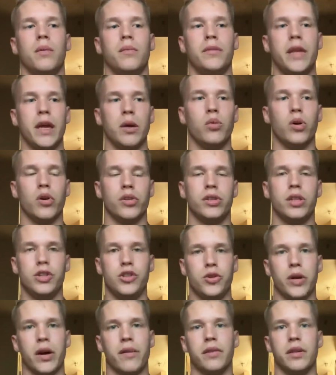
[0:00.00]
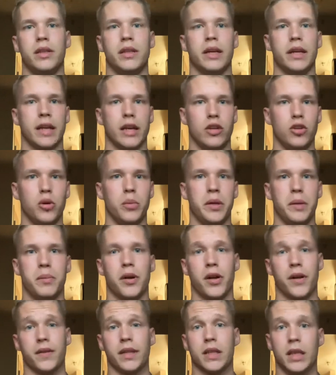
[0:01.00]
they will teach you everything and you'll be
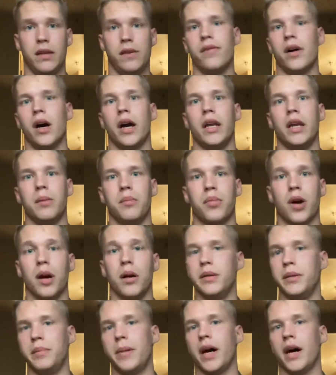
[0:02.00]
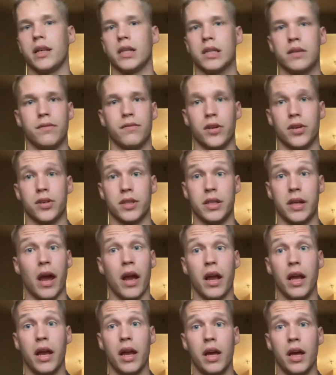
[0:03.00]
perfectly fine and probably pass the first
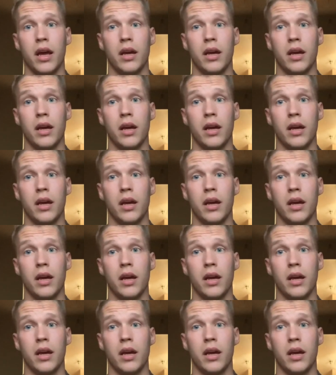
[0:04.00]
day.